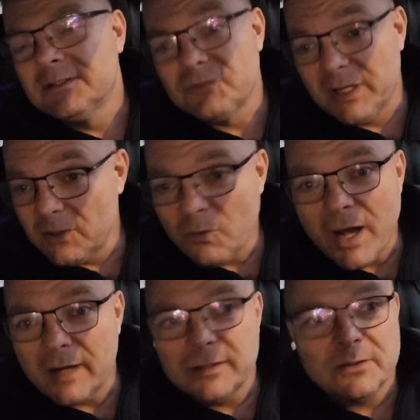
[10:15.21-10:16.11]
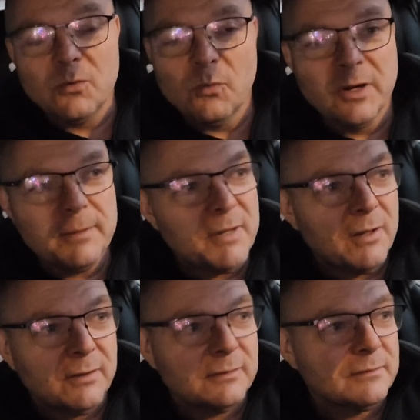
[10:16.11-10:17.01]
Drink your water. Don't worry
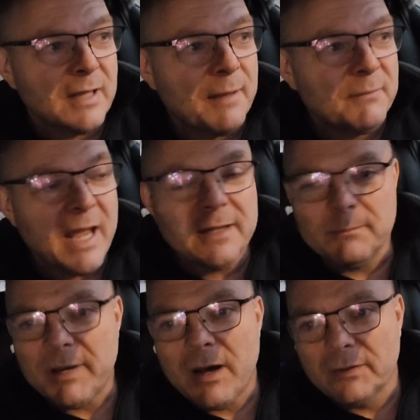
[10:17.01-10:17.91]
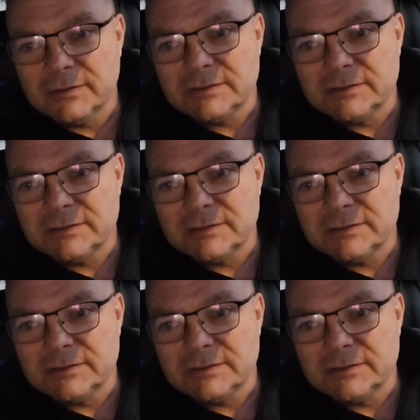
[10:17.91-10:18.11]
about I'm gained a pound.